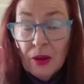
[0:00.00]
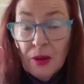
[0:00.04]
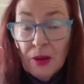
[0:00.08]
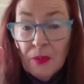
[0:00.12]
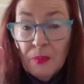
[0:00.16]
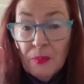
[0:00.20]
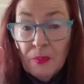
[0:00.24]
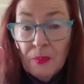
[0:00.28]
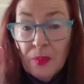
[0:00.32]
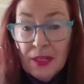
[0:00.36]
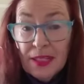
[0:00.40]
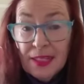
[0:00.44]

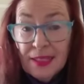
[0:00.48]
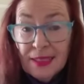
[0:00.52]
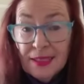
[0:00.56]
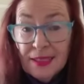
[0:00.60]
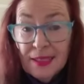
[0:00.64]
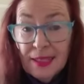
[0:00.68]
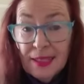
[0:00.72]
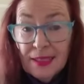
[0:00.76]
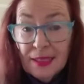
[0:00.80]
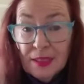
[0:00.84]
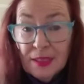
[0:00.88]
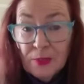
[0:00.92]
But he
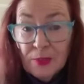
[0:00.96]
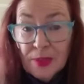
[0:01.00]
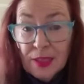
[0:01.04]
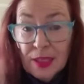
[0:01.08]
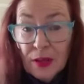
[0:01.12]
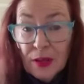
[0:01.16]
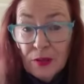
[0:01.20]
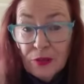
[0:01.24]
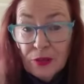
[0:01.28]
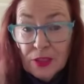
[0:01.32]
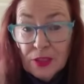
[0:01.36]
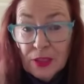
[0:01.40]
sees
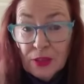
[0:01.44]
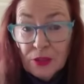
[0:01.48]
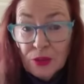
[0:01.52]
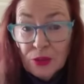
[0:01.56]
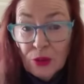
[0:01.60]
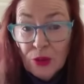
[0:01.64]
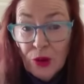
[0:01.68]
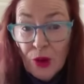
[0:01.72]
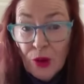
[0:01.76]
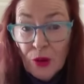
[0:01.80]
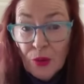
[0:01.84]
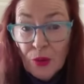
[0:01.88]
himself as a
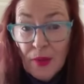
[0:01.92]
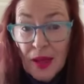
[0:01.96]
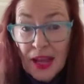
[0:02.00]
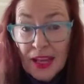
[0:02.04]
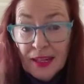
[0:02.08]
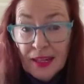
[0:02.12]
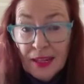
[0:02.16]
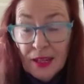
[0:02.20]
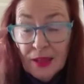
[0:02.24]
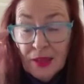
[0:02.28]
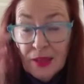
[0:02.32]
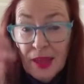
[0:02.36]
strong
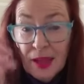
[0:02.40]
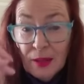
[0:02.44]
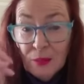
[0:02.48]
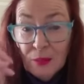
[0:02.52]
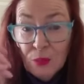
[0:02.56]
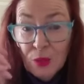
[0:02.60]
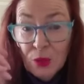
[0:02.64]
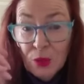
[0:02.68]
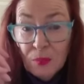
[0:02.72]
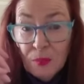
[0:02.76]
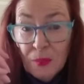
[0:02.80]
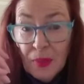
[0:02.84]
man, and
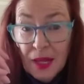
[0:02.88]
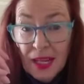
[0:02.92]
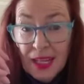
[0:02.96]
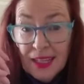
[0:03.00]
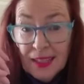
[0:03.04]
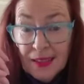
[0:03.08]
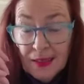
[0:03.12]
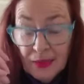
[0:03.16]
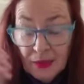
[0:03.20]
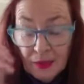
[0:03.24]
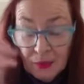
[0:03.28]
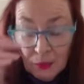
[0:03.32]
that would
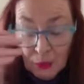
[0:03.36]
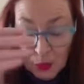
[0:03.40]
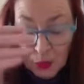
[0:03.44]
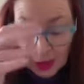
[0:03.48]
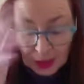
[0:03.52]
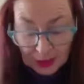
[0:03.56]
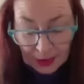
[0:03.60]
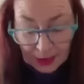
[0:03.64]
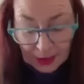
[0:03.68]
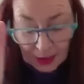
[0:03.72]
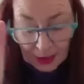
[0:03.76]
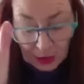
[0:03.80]
mean
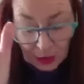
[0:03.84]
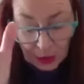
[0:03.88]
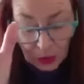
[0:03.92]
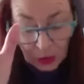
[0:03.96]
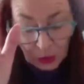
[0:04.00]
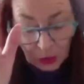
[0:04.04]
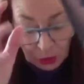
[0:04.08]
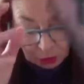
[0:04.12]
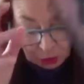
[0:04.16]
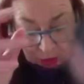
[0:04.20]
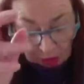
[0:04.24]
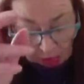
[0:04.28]
once the
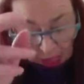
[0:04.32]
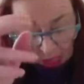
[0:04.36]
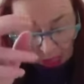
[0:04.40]
door's